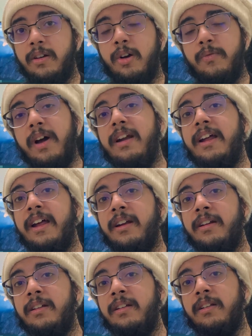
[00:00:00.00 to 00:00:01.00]
On one
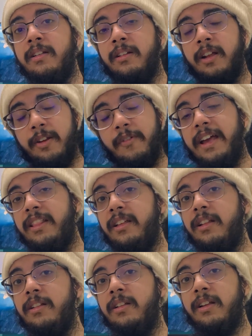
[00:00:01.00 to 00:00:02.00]
hand, the
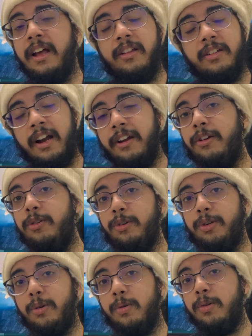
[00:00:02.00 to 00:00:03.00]
devices have started to
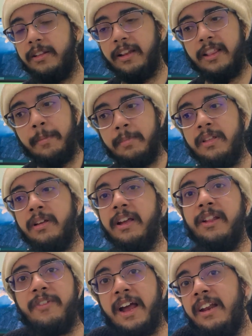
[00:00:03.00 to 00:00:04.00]
show that Samsung
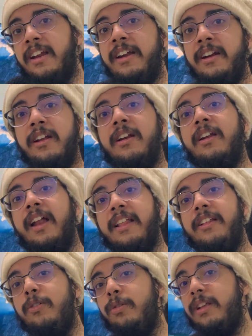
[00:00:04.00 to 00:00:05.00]
is finally
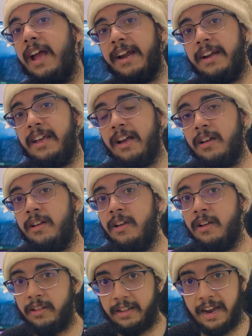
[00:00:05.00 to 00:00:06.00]
internalizing to the idea
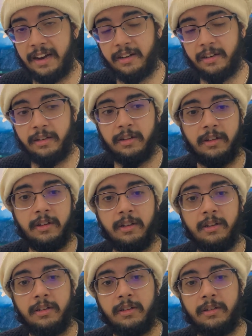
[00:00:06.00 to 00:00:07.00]
that
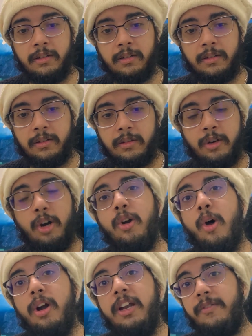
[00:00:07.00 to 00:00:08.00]
not
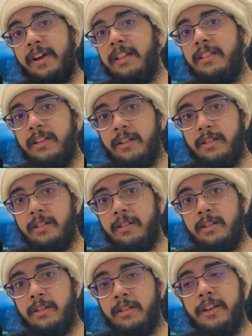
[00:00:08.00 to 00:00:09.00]
all devices
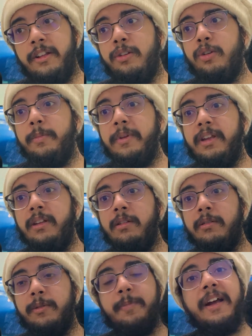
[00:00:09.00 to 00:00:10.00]
need to be
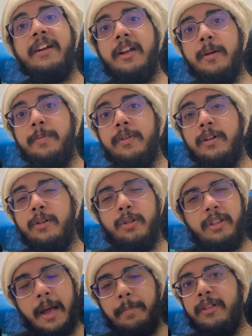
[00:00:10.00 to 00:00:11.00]
spec'd up to
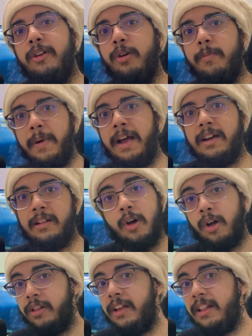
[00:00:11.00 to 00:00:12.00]
the absolute max.
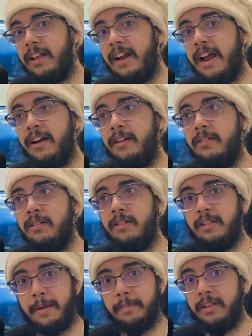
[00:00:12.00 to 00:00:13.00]
On the other hand,
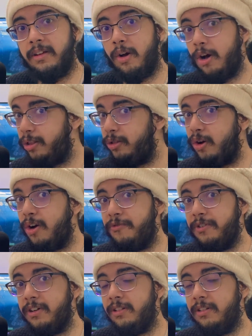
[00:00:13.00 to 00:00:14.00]
Samsung also
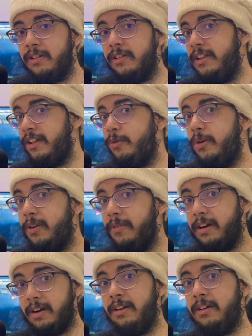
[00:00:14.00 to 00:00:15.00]
offers the
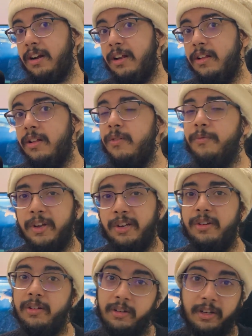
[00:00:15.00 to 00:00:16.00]
S21 Ultra,
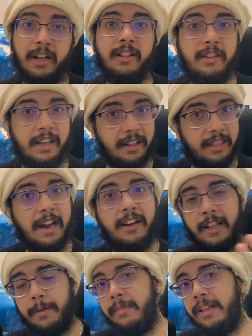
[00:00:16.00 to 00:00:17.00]
which does the
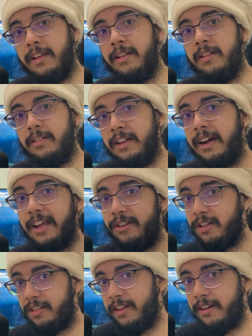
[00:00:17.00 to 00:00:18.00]
exact same thing that I
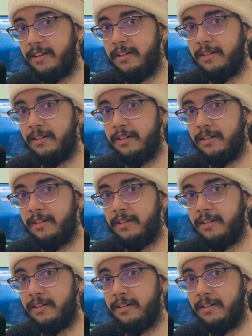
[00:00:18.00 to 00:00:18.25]
just said.